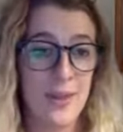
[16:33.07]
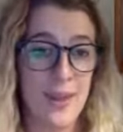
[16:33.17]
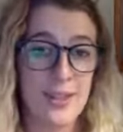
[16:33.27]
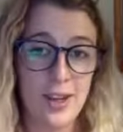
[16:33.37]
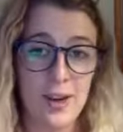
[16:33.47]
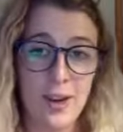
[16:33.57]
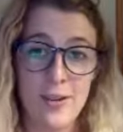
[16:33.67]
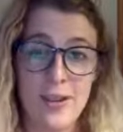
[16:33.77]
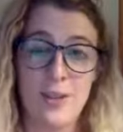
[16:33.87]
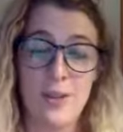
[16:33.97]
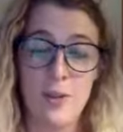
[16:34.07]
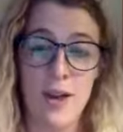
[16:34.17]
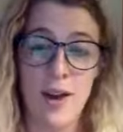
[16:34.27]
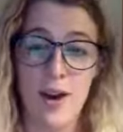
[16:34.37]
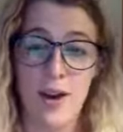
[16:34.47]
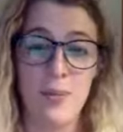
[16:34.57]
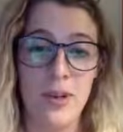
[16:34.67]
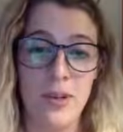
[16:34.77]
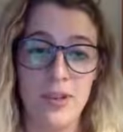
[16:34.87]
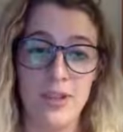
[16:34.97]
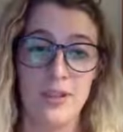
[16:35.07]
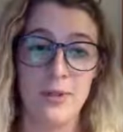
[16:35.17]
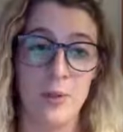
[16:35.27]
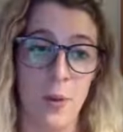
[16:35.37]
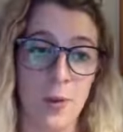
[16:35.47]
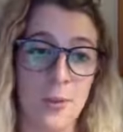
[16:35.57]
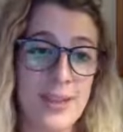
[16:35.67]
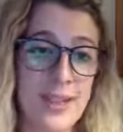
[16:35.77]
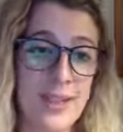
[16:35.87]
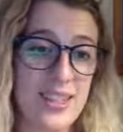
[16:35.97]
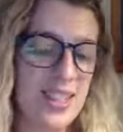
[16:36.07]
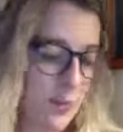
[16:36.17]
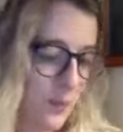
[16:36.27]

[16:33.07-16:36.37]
That's a great reason to be on Pinterest for business.